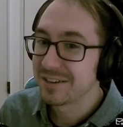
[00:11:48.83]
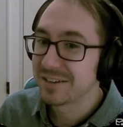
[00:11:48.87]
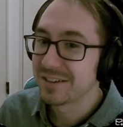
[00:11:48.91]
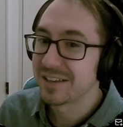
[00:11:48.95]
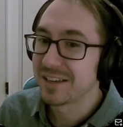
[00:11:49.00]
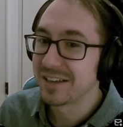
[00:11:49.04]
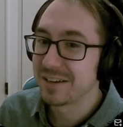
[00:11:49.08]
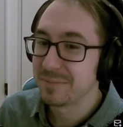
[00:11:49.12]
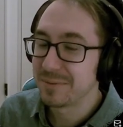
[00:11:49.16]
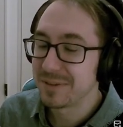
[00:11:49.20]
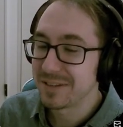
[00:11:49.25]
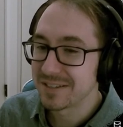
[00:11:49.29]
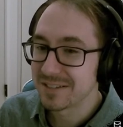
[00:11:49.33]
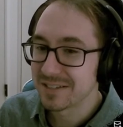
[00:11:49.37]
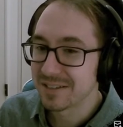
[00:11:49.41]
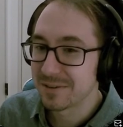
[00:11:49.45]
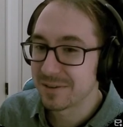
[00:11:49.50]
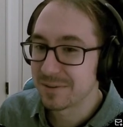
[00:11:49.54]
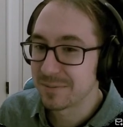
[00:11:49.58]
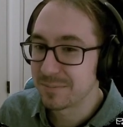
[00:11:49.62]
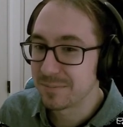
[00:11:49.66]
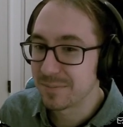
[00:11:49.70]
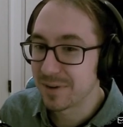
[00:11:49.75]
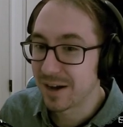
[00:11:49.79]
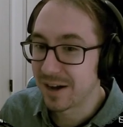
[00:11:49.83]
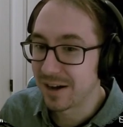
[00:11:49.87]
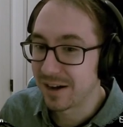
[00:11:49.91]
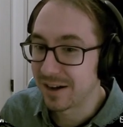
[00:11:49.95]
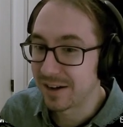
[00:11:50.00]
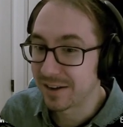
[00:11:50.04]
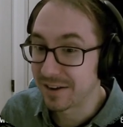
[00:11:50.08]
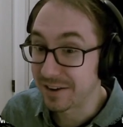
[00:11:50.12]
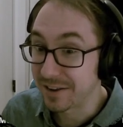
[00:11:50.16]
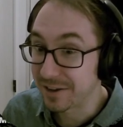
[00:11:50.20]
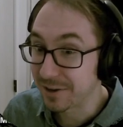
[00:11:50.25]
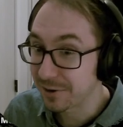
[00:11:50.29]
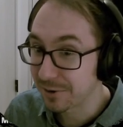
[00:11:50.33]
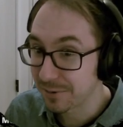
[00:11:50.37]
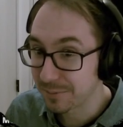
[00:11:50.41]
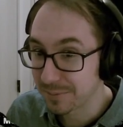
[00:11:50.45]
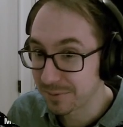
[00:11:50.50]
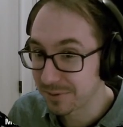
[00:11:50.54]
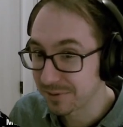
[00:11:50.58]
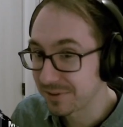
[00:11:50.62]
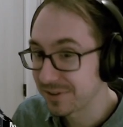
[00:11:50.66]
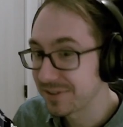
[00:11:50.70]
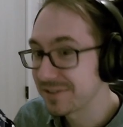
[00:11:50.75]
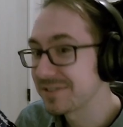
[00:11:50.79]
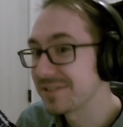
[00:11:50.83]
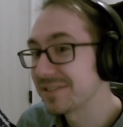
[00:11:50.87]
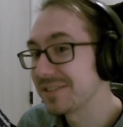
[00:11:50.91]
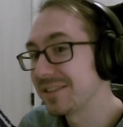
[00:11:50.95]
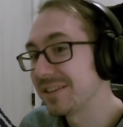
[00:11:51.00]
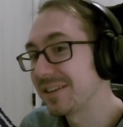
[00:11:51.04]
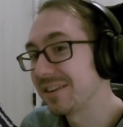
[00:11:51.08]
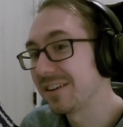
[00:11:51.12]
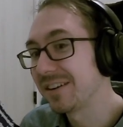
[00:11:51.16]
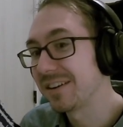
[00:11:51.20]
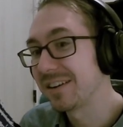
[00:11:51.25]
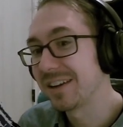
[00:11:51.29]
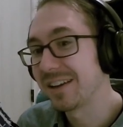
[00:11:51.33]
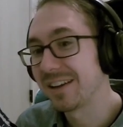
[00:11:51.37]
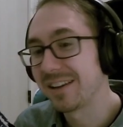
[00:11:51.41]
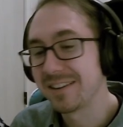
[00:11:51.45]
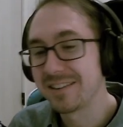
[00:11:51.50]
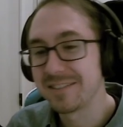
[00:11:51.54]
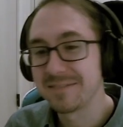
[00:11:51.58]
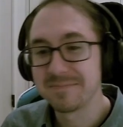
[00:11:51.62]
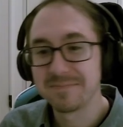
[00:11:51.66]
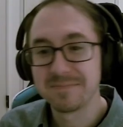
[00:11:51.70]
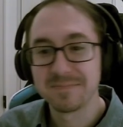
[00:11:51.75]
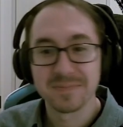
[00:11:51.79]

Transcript: Get me some Nico Bolas in there again.